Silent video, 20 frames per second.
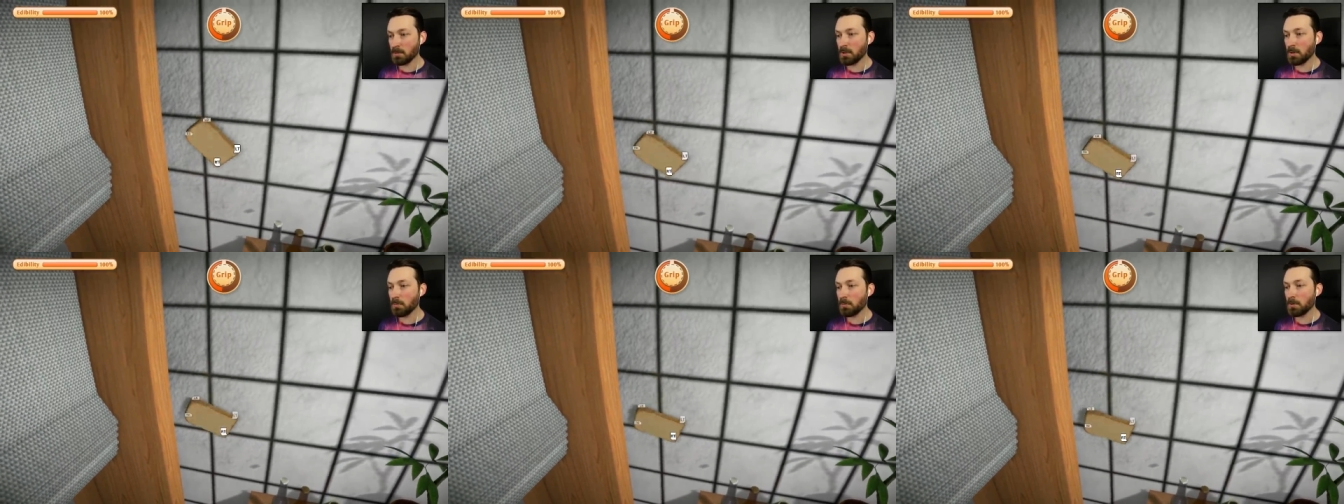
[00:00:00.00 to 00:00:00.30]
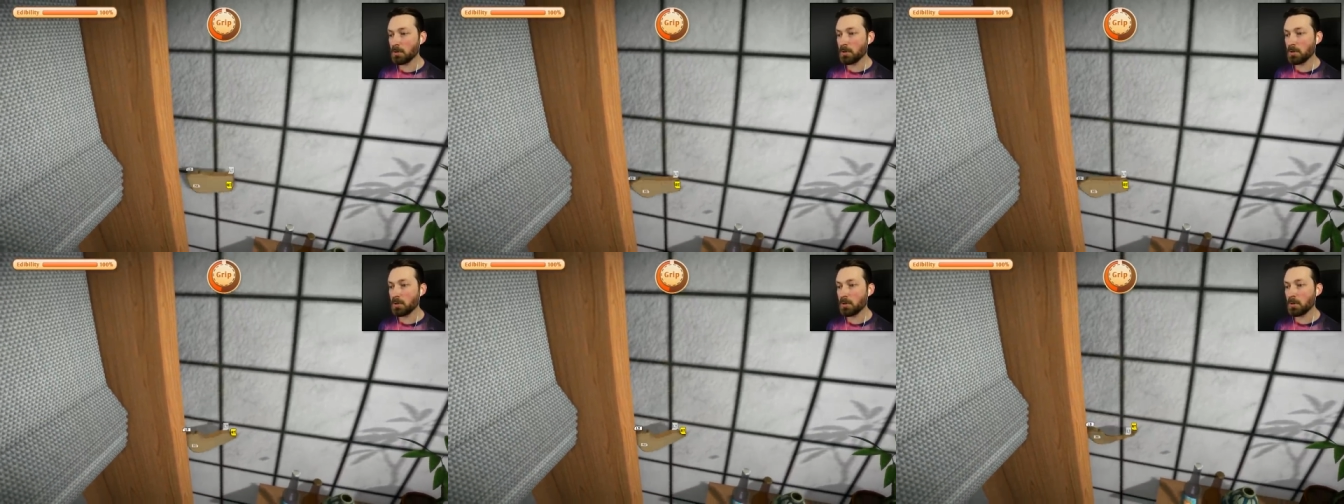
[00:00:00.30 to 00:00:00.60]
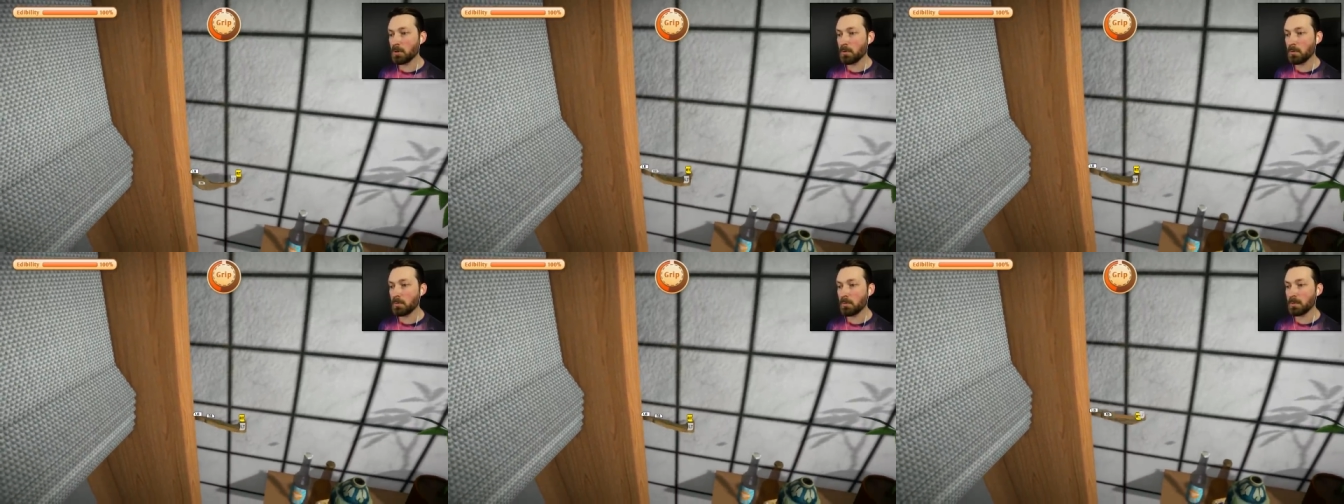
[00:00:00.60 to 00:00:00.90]
no,
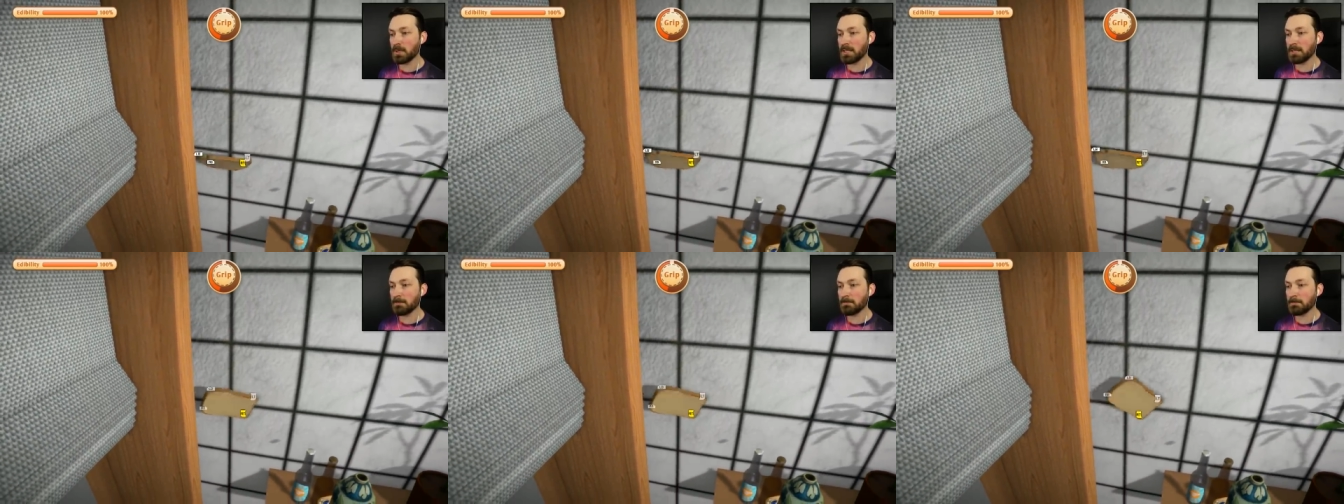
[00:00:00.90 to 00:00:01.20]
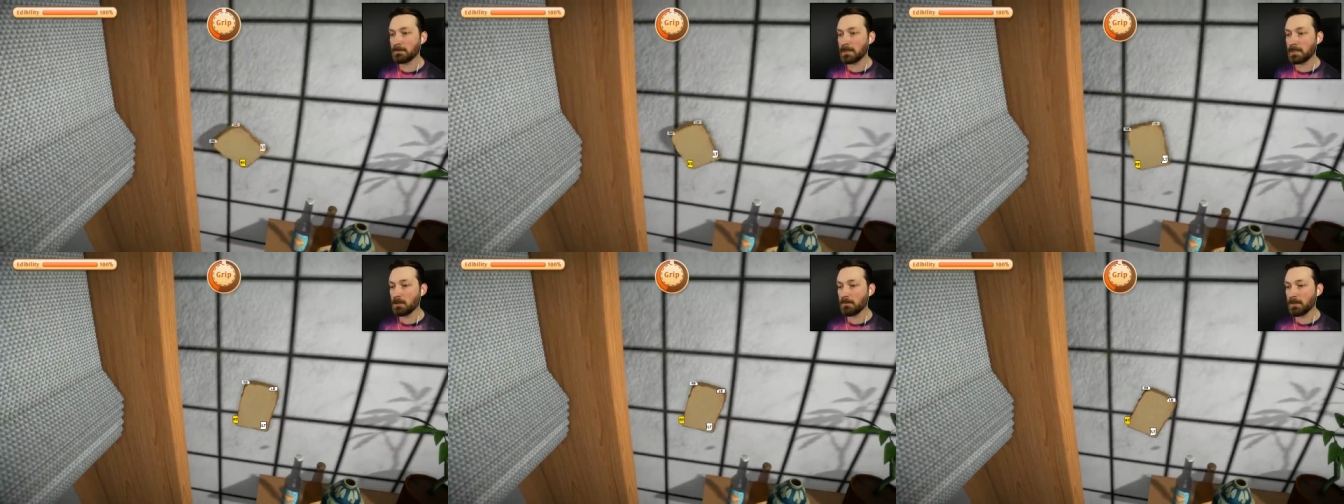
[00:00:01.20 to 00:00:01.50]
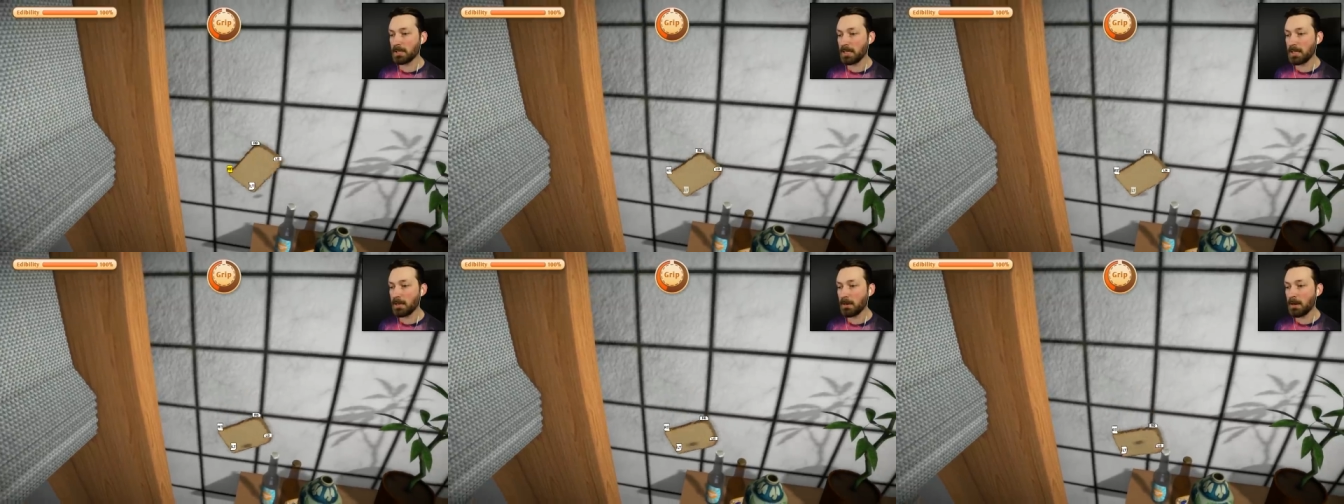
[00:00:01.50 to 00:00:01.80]
no, we'll get right
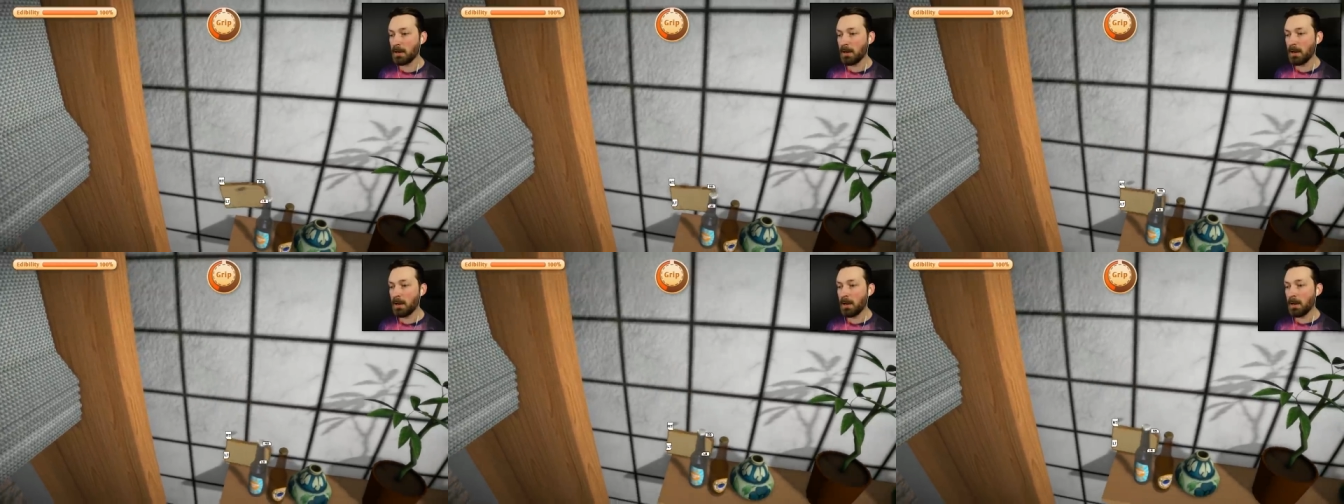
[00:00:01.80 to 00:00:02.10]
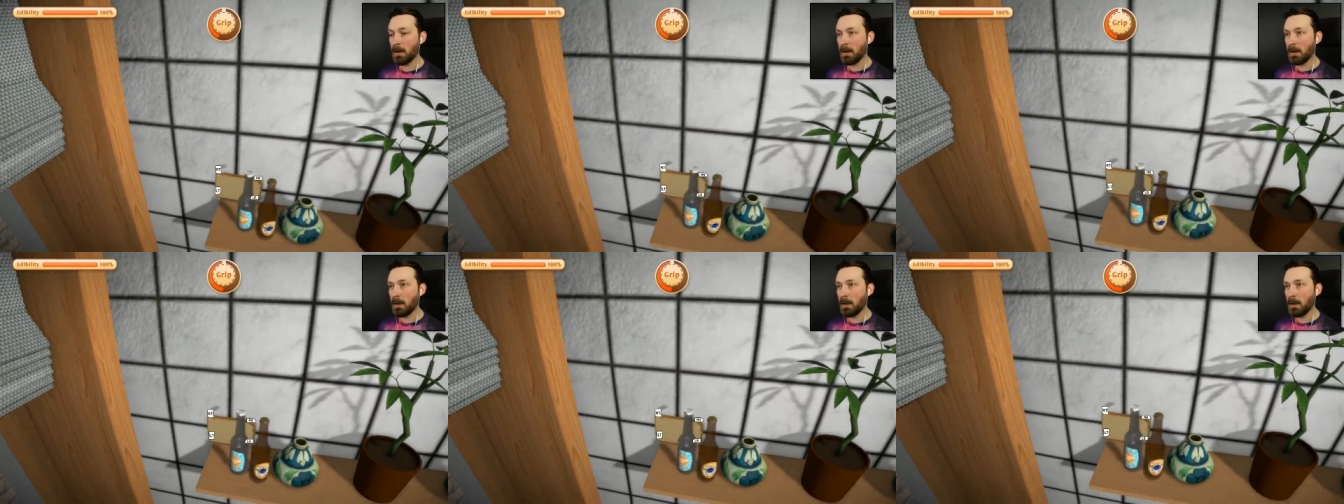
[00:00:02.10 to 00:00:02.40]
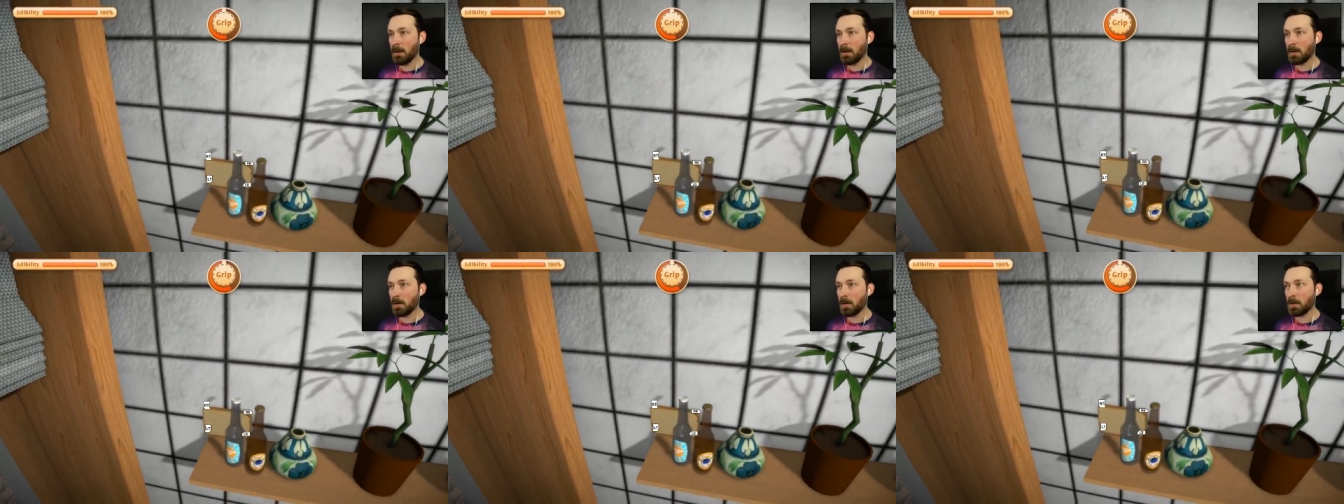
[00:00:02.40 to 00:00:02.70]
over here
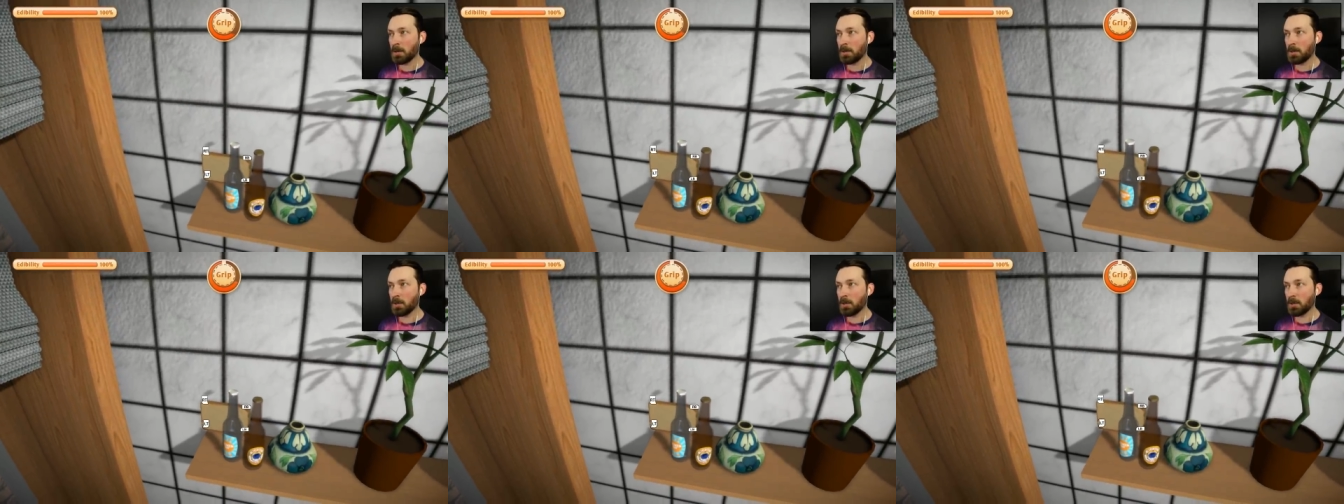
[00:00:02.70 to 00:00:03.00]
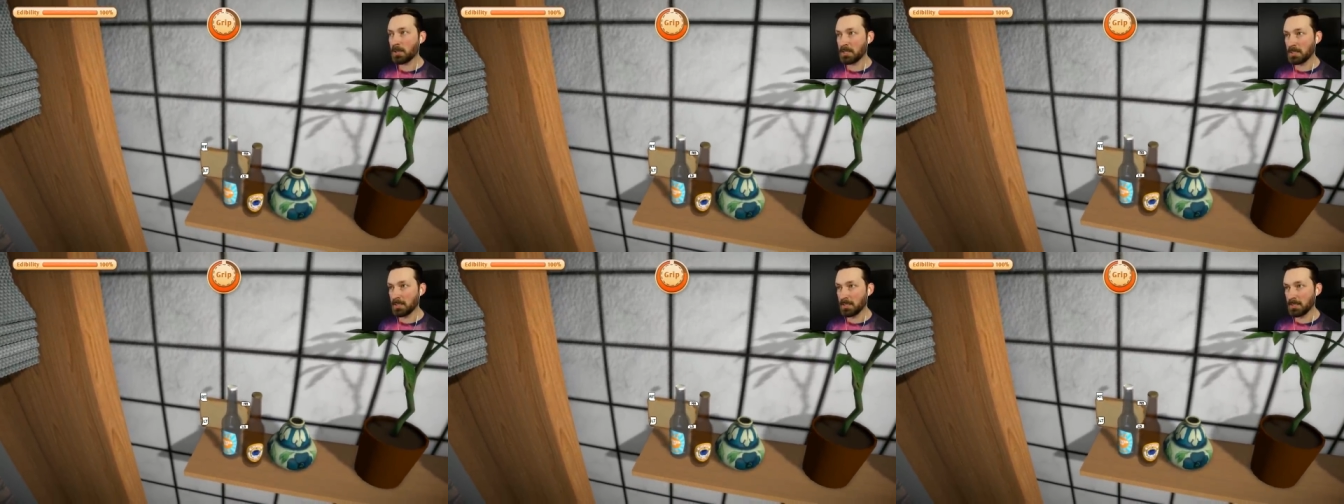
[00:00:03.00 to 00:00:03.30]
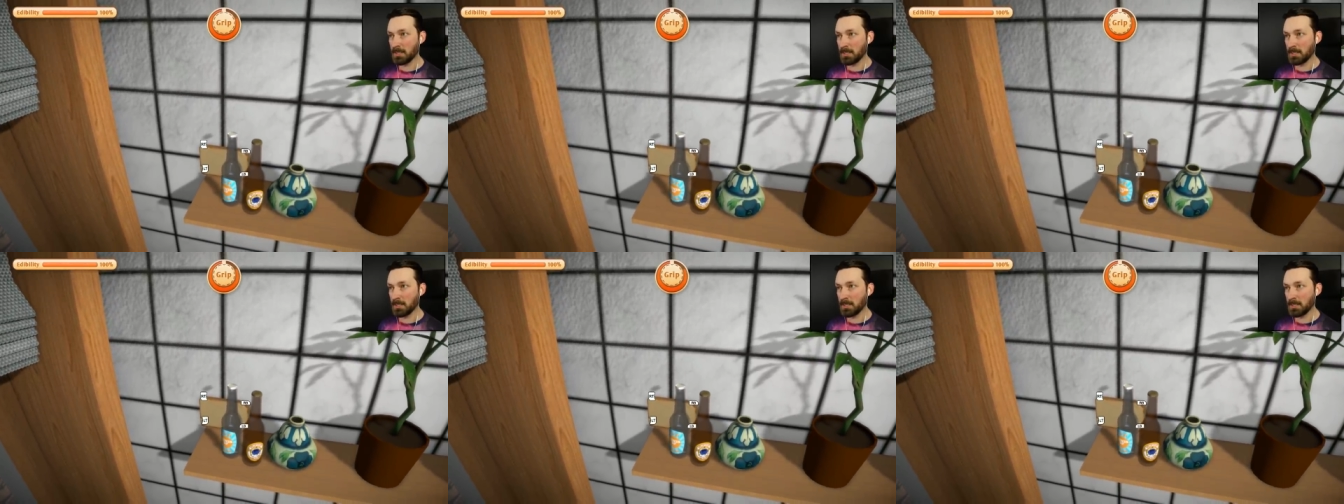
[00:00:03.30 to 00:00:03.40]
Good.